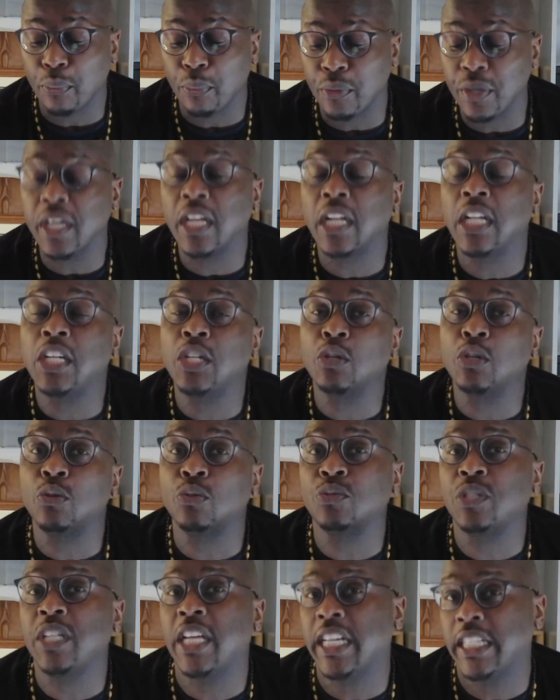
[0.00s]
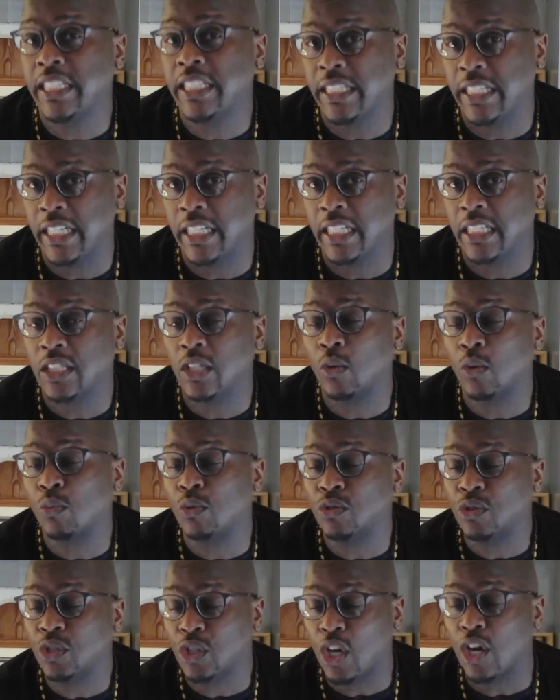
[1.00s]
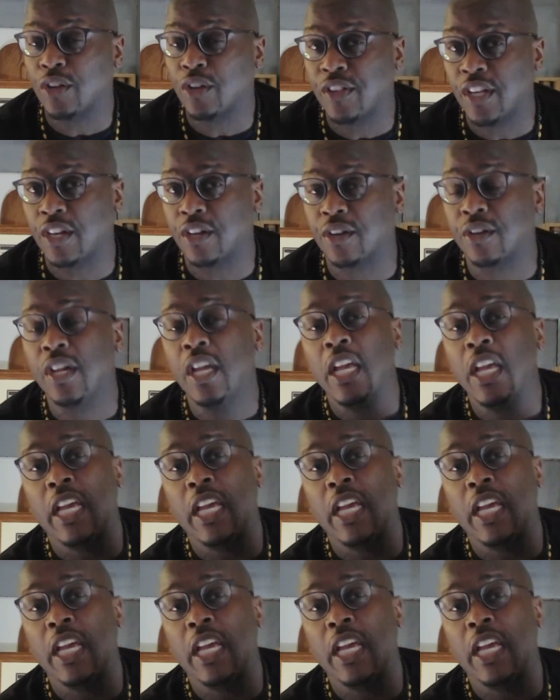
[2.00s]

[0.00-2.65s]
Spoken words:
preclinical testing, so we'll start there.